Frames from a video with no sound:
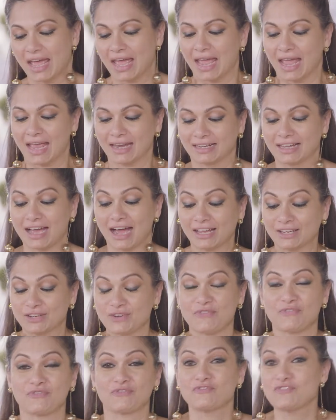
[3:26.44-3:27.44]
It kind
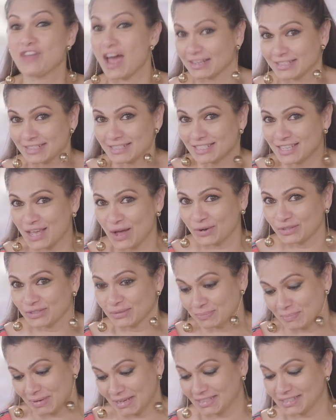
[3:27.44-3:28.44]
of flattens out a
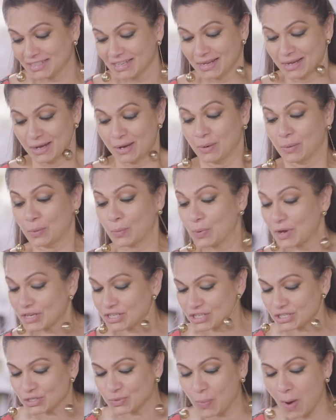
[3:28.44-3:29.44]
bit, which
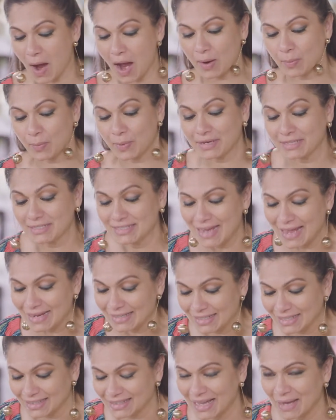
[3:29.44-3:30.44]
is why we
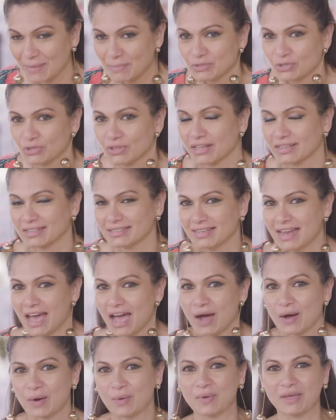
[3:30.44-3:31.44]
dented them so that
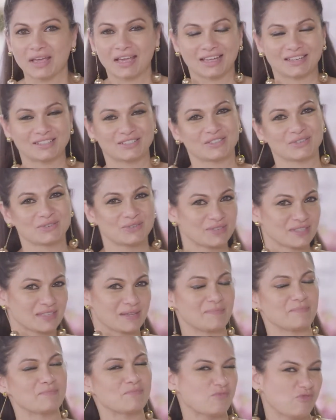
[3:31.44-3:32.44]
now we can do
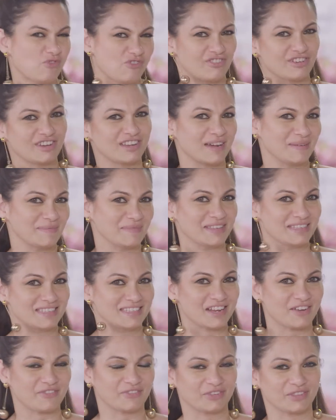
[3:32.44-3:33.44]
some more yummy
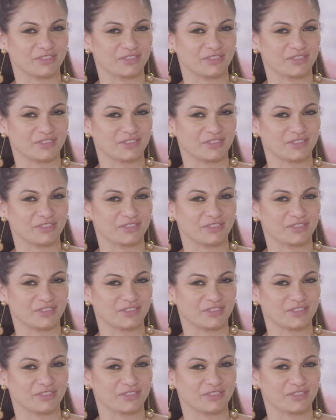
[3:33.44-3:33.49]
stuff to